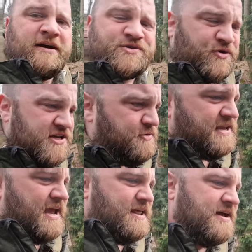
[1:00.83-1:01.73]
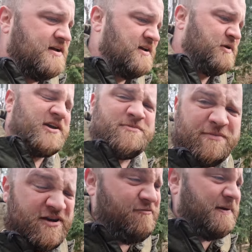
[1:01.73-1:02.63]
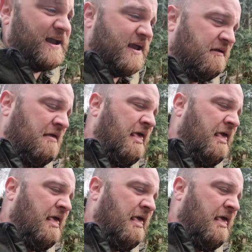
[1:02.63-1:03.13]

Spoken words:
I'll join you again when I got my breath back.